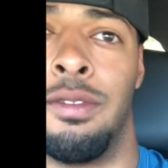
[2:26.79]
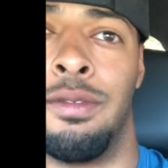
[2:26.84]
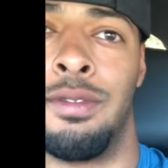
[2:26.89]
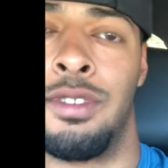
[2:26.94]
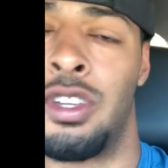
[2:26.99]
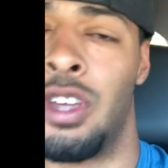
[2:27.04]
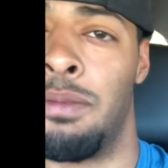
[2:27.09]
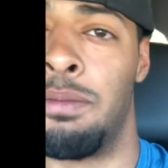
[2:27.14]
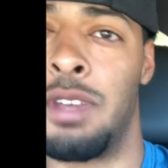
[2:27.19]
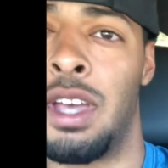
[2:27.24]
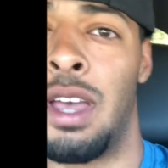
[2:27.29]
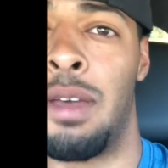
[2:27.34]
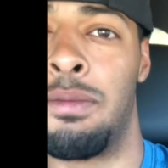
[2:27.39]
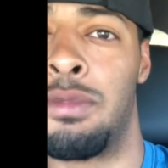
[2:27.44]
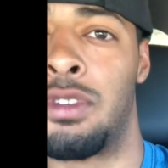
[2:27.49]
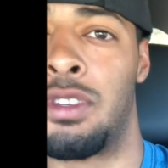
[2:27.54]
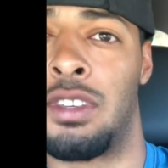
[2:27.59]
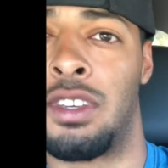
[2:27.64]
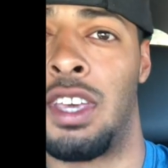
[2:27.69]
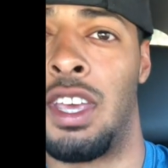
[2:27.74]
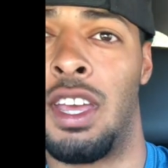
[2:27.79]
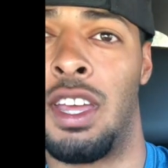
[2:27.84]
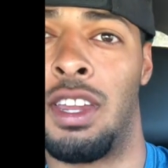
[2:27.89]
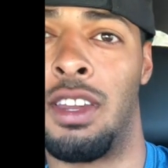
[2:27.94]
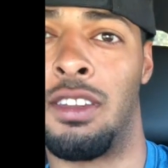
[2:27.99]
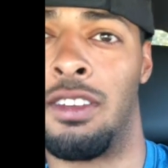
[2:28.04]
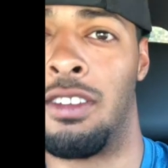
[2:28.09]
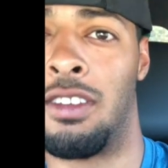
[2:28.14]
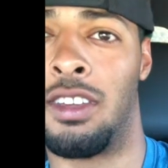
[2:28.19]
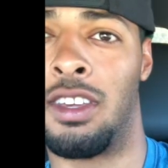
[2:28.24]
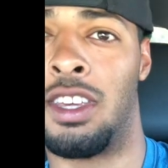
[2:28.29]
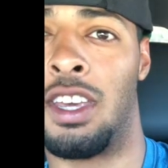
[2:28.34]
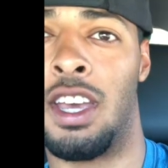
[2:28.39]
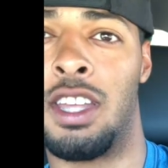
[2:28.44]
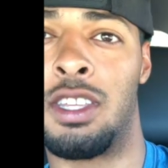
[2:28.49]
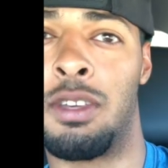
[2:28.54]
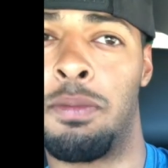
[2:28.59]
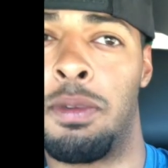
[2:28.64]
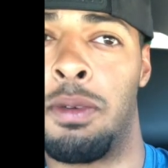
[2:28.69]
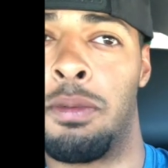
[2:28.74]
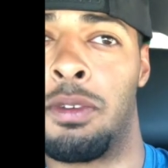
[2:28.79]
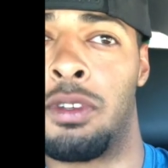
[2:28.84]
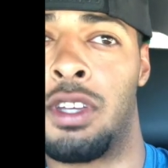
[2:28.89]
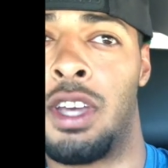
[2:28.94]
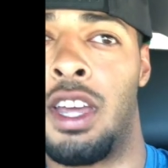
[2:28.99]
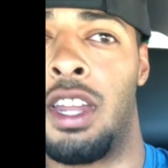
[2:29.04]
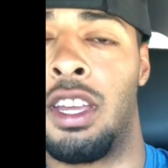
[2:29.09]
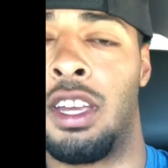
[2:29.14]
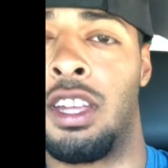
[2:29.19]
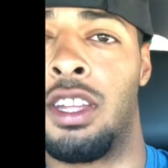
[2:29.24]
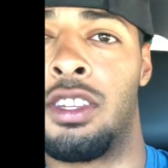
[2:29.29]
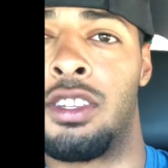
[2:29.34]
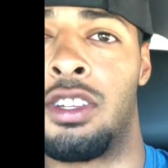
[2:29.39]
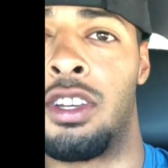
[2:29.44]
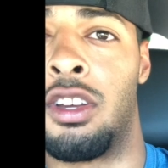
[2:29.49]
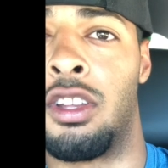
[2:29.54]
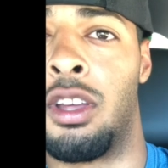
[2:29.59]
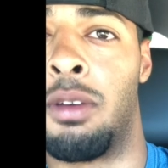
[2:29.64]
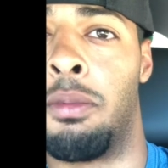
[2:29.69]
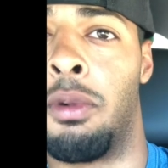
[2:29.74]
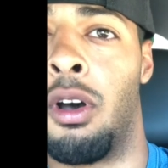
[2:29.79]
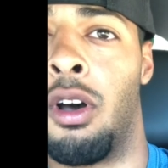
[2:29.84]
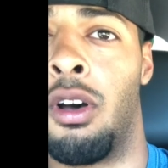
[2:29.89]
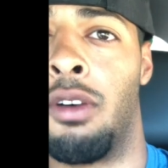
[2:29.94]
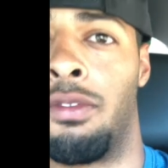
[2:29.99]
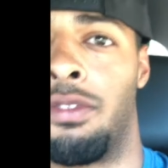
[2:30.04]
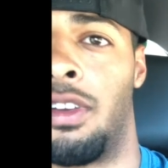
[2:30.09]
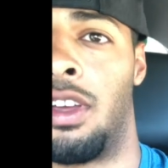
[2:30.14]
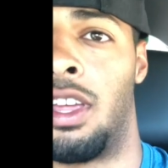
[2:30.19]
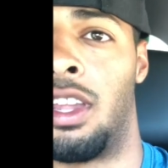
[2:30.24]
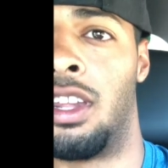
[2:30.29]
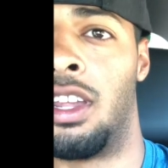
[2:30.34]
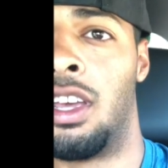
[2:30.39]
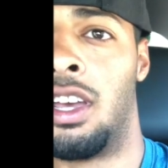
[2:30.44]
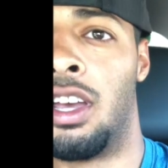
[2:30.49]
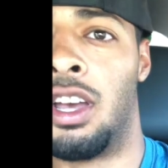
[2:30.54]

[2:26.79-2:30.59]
sometimes can get to people's head and can steer them off, and